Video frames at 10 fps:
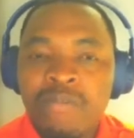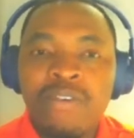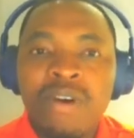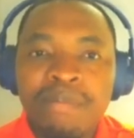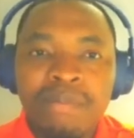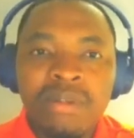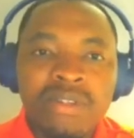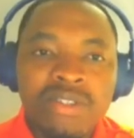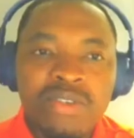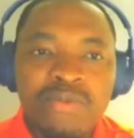for our
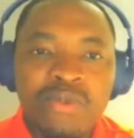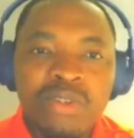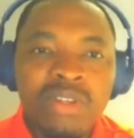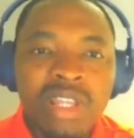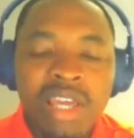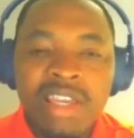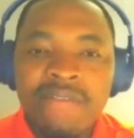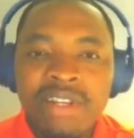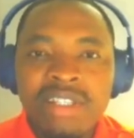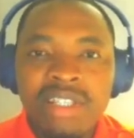plot. So if you don't like
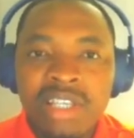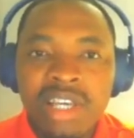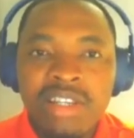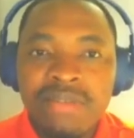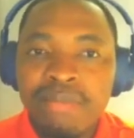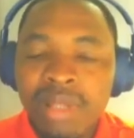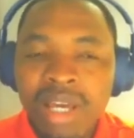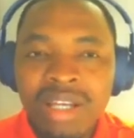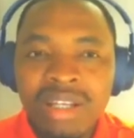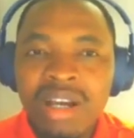everything here is
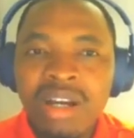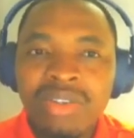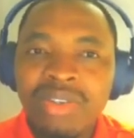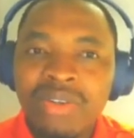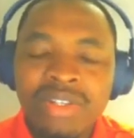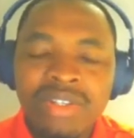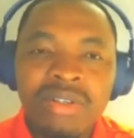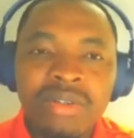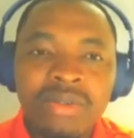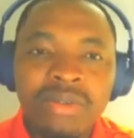black, no, it's
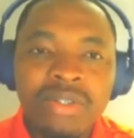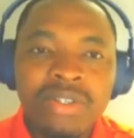not good.